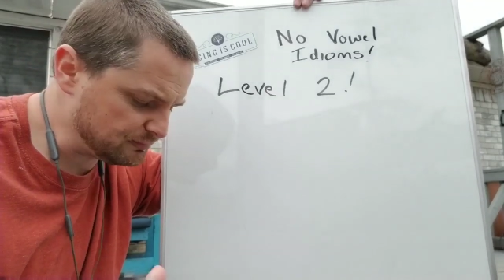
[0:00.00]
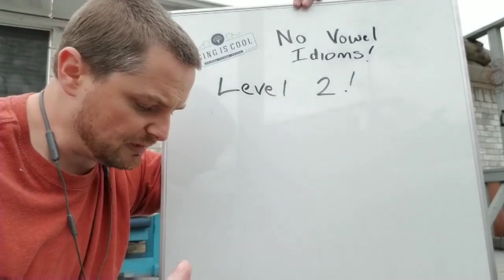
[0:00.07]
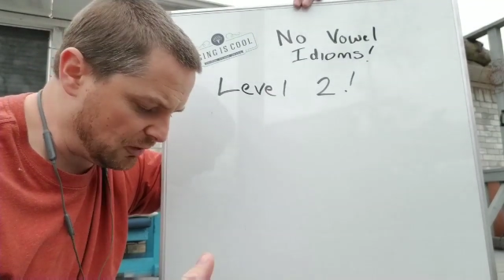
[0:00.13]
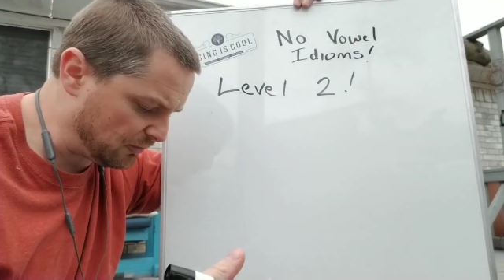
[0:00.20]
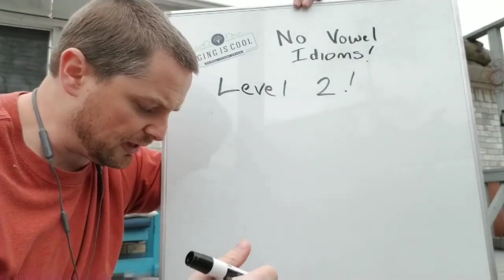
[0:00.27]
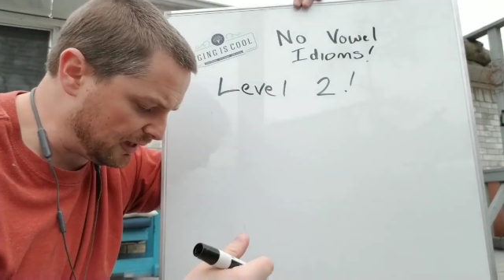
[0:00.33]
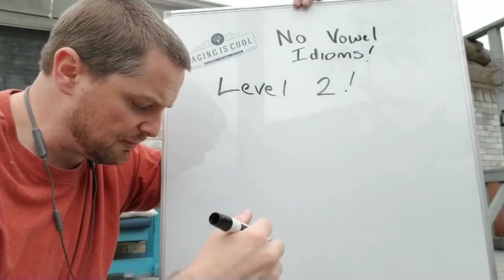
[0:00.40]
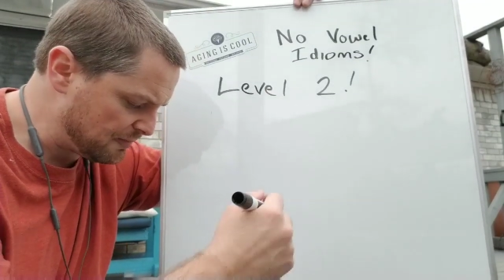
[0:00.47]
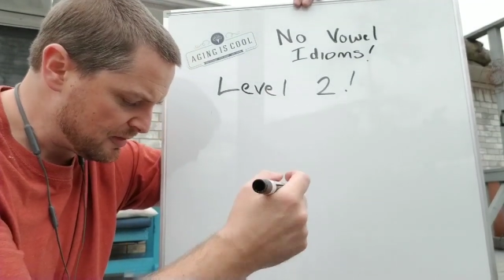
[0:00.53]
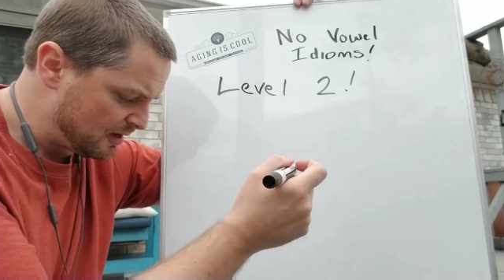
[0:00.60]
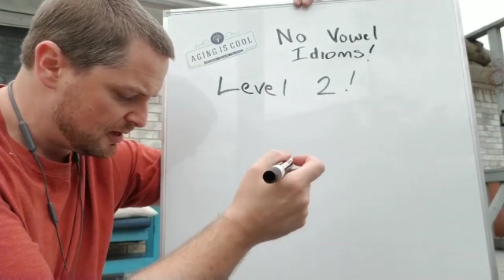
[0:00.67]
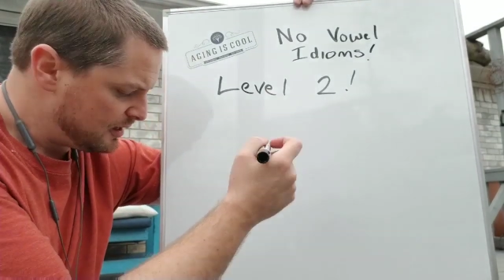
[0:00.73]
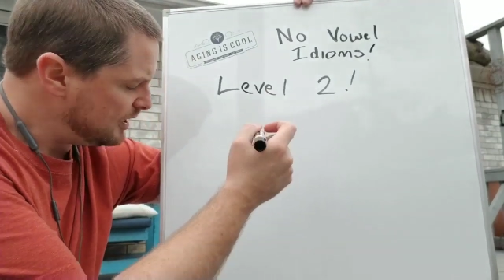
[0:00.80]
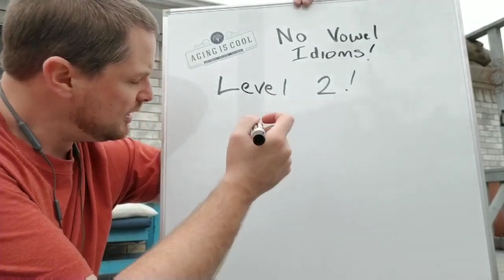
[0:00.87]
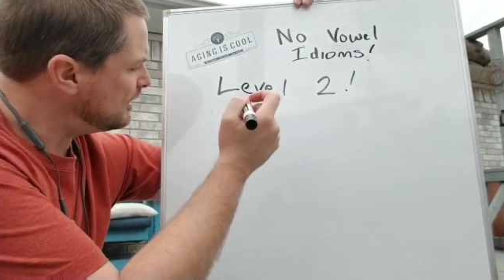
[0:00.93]
Okay,
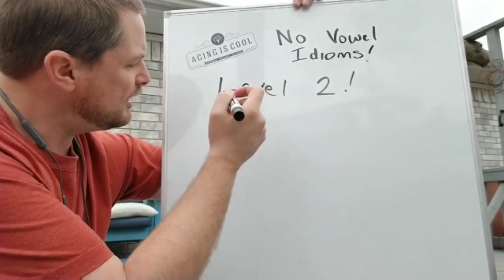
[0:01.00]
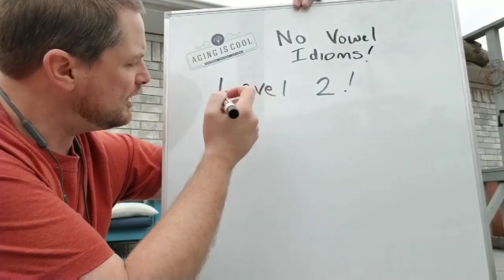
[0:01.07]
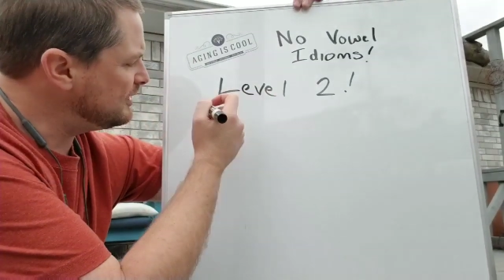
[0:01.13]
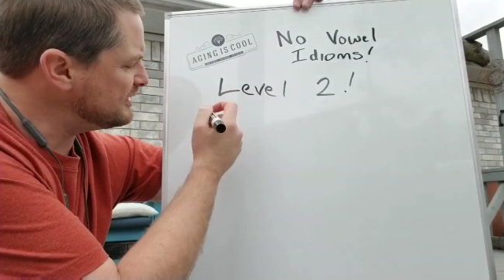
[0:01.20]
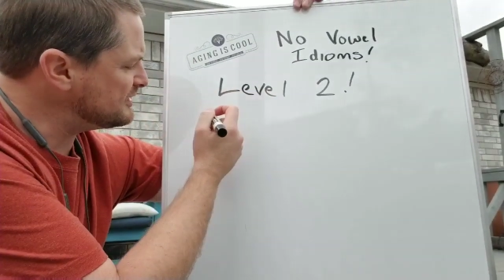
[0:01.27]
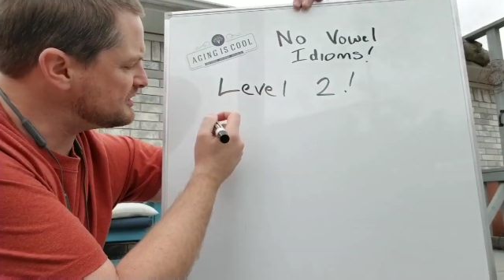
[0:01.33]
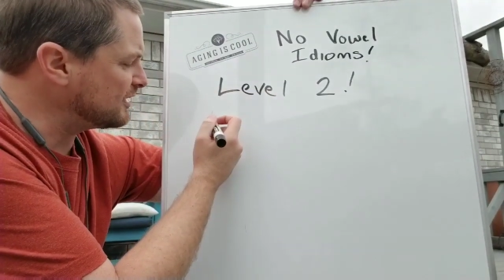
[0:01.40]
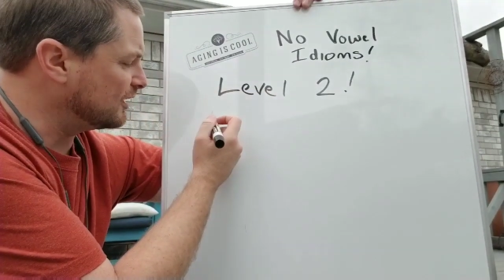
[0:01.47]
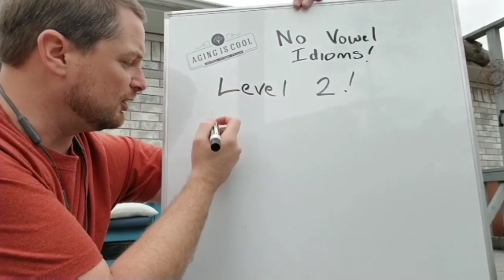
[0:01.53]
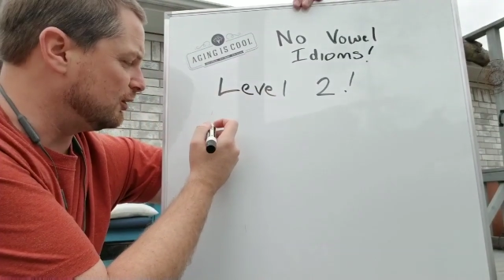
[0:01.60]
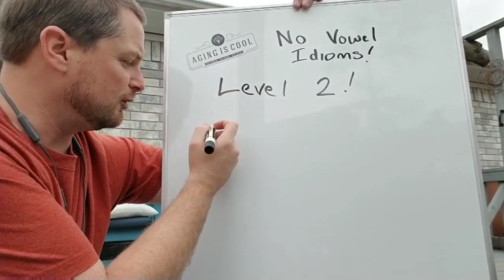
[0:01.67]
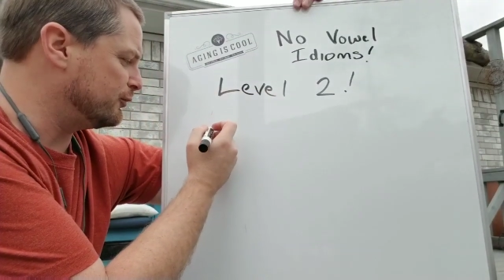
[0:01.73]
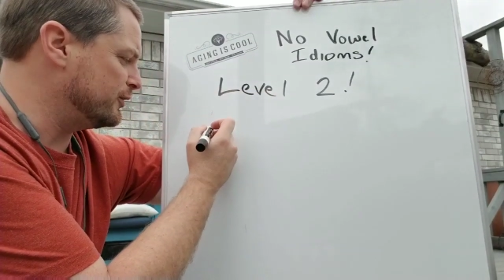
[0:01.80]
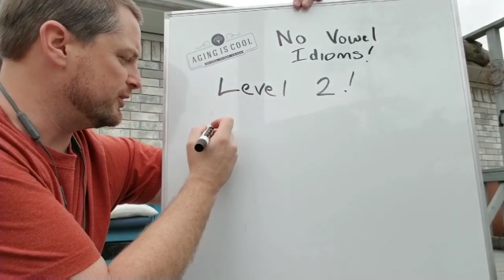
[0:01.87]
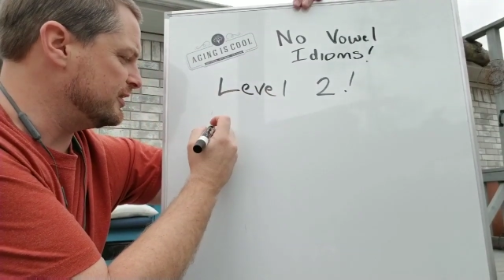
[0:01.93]
let's start
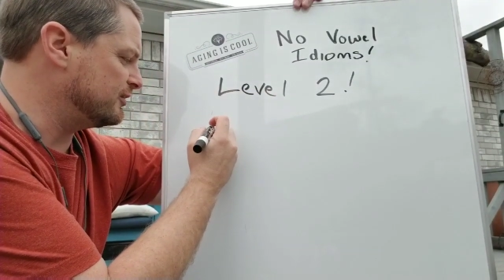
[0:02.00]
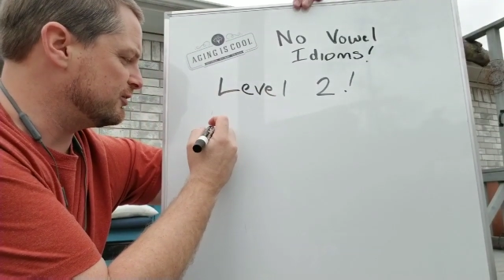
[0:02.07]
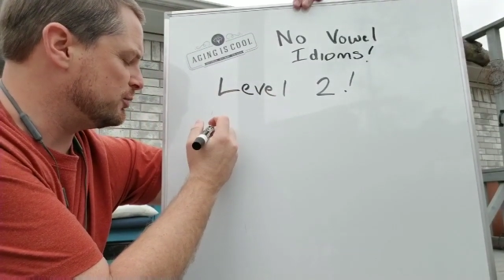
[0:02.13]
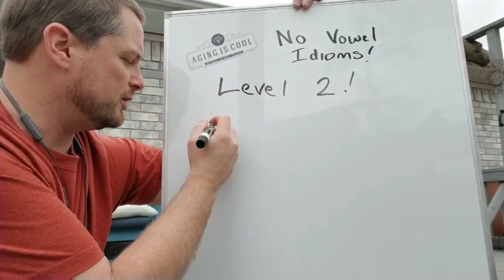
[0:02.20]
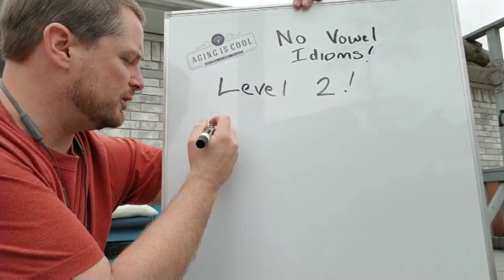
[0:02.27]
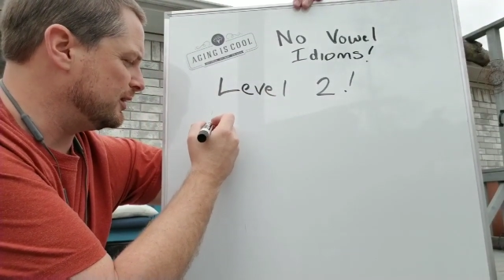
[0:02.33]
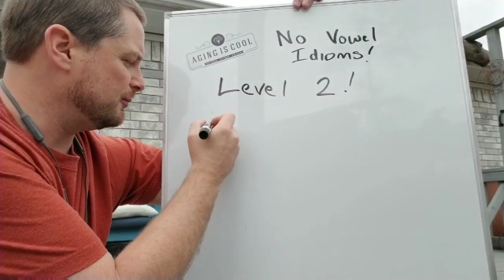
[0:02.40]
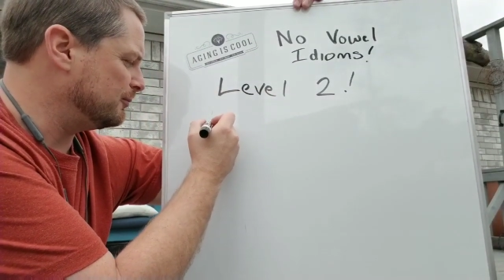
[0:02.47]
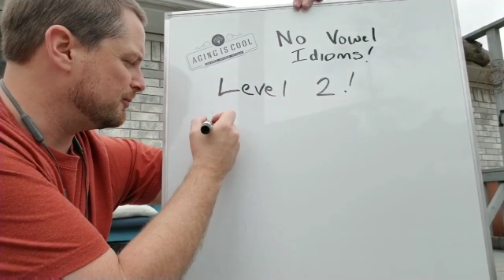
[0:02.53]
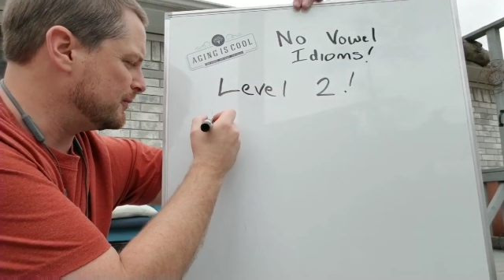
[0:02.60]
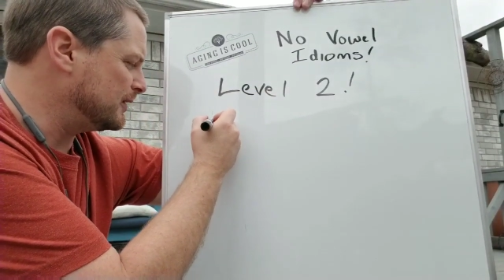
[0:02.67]
off with this one.